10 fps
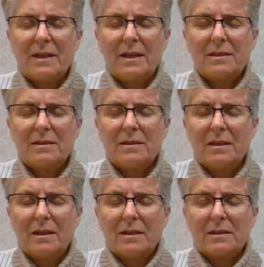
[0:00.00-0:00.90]
And
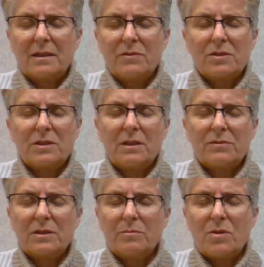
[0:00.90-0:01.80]
give yourself
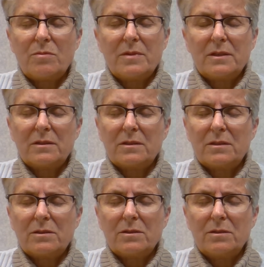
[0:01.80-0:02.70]
some moments
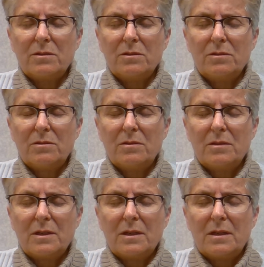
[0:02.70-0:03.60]
to
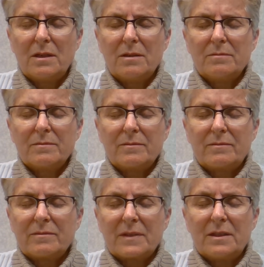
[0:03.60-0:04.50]

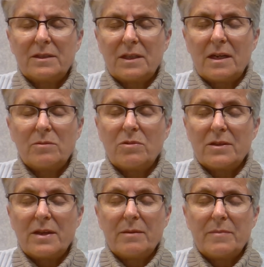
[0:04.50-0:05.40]
decide
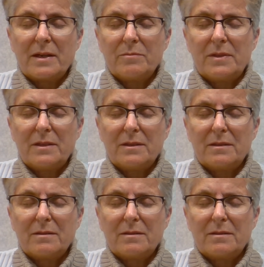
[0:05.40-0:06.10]
what that might be.